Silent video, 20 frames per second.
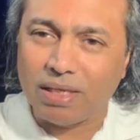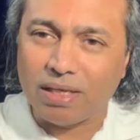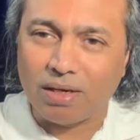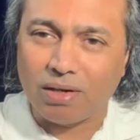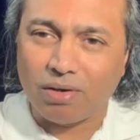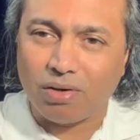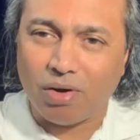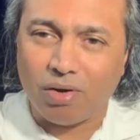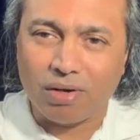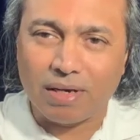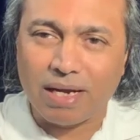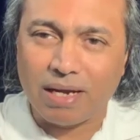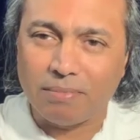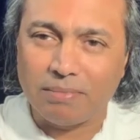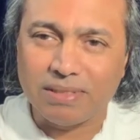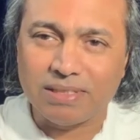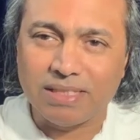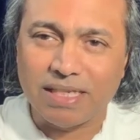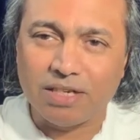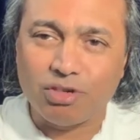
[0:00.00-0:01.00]
the wrong
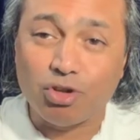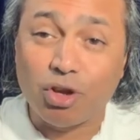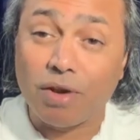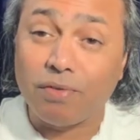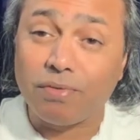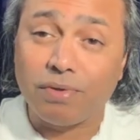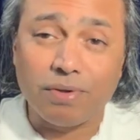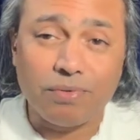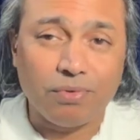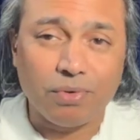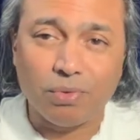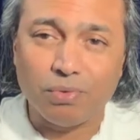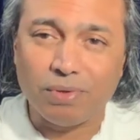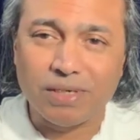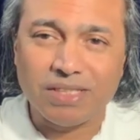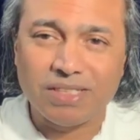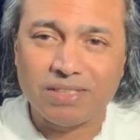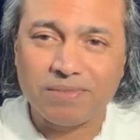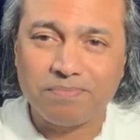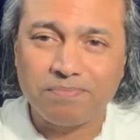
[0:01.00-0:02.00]
habits that you have if you
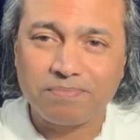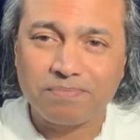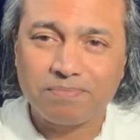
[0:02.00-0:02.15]
wish